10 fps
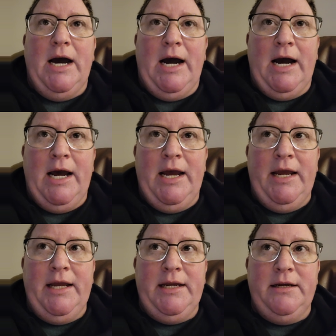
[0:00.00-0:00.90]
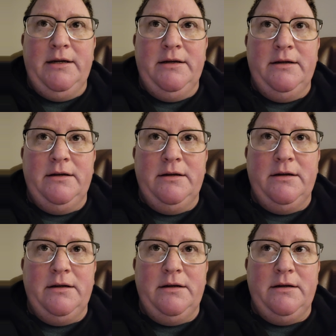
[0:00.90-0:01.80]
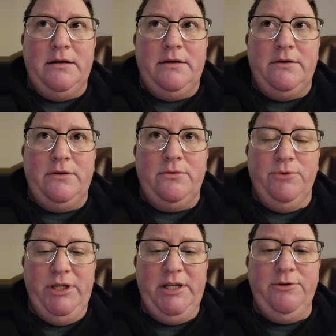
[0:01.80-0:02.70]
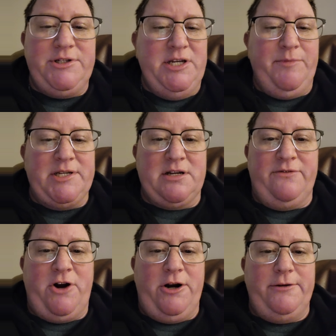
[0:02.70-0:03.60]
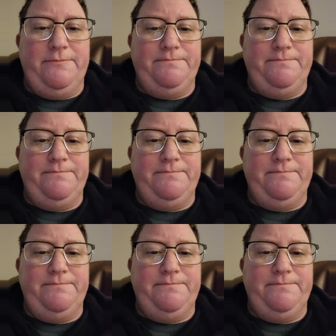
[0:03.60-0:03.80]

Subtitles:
I really critique myself hard.